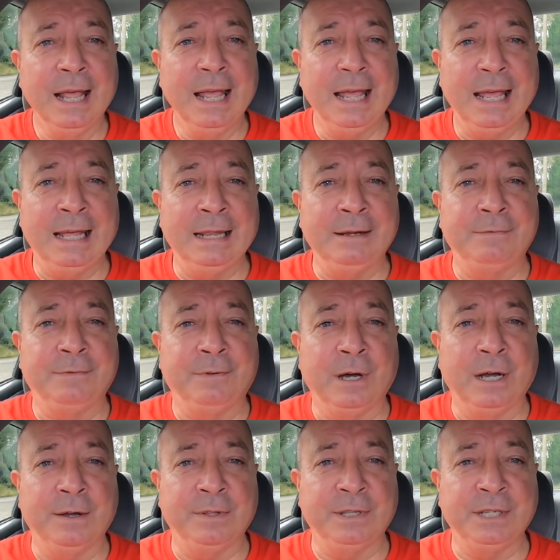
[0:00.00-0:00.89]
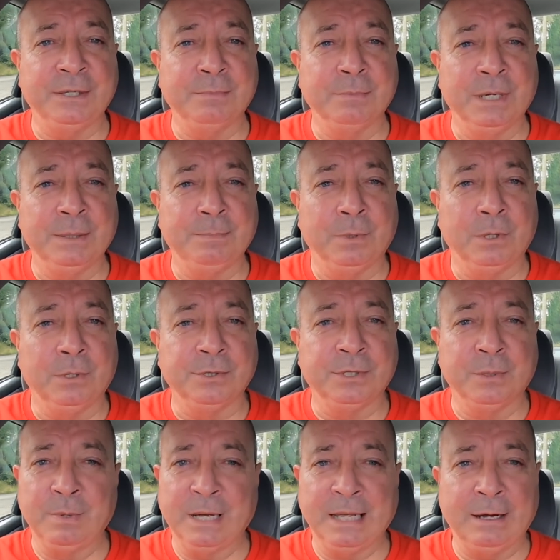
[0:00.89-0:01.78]
And 5 of these meatballs,
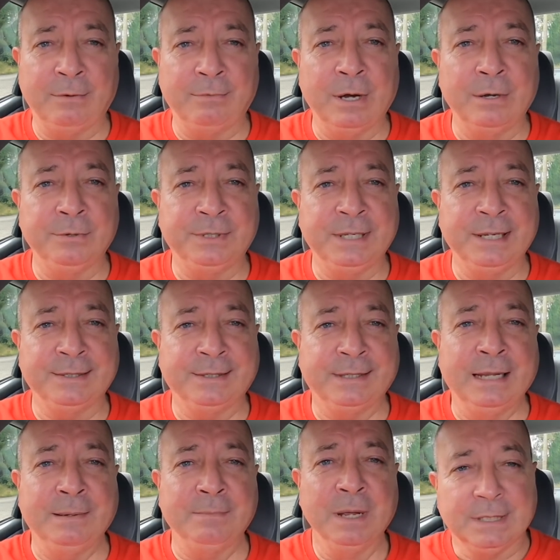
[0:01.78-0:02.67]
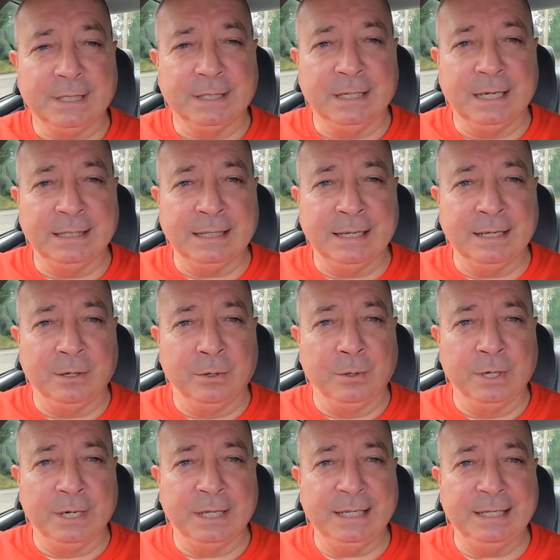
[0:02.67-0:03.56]
and we're going to road test them. So guys, I'm going to
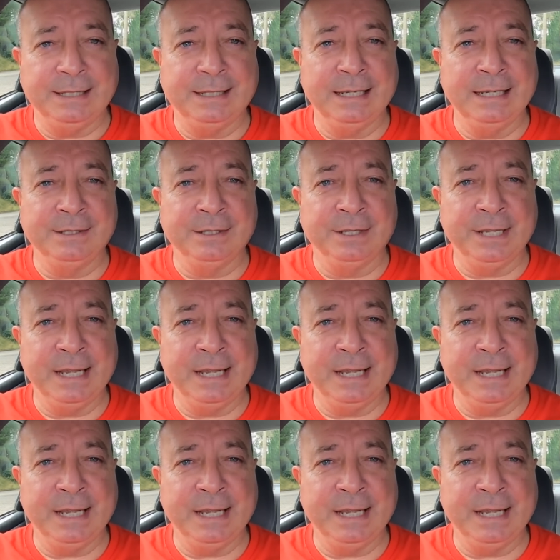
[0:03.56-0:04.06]
order these things on